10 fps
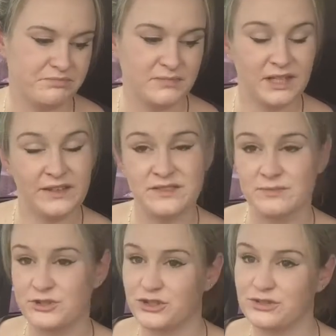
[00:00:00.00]
Leave
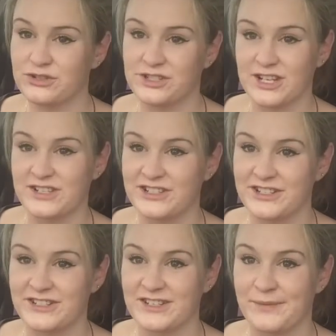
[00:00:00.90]
some juice
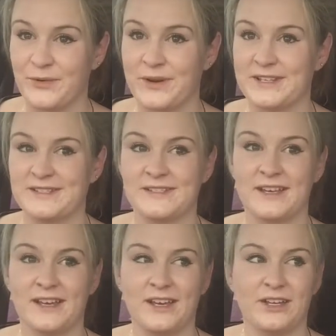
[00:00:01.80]
suggestions. I'm always,
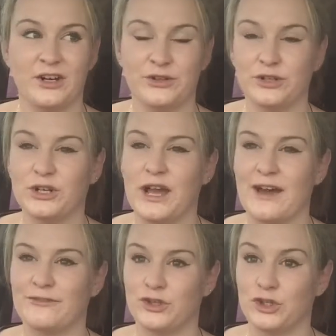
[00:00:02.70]
on the
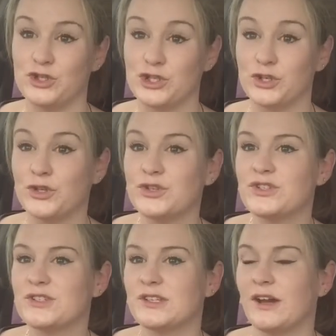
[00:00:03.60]
lookout for new juice.